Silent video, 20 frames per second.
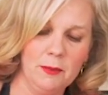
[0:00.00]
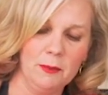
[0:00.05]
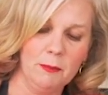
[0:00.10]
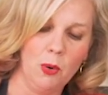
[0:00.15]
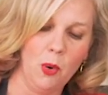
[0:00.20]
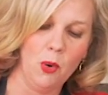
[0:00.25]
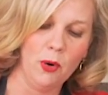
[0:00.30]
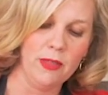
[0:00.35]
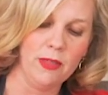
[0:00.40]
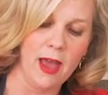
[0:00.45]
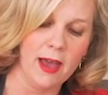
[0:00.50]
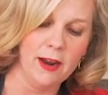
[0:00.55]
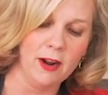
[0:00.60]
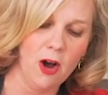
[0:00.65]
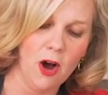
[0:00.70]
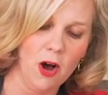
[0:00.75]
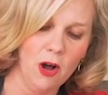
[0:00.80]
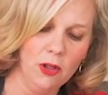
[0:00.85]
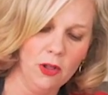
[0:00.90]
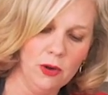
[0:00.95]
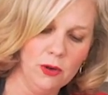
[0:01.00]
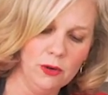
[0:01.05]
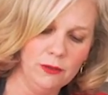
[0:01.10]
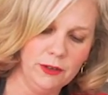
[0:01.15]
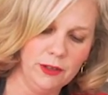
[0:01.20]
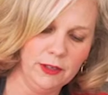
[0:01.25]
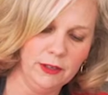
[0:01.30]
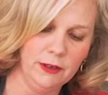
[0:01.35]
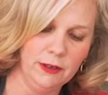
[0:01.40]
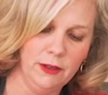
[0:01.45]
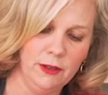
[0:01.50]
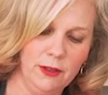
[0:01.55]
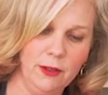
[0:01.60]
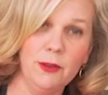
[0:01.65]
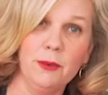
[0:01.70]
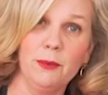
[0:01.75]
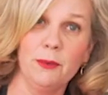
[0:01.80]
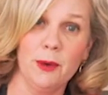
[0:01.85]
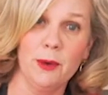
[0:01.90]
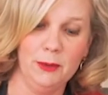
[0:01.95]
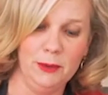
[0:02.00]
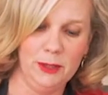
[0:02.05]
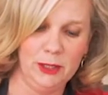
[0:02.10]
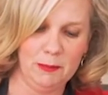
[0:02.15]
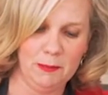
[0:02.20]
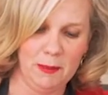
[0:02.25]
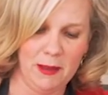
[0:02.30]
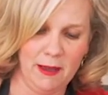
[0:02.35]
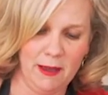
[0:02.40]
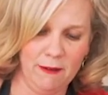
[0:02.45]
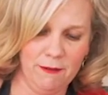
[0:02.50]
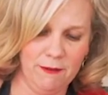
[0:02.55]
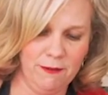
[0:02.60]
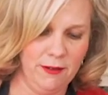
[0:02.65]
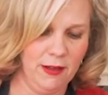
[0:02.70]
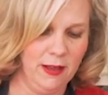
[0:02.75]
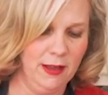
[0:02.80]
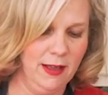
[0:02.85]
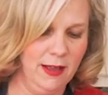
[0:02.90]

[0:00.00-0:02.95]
Pour that all over the roast beef,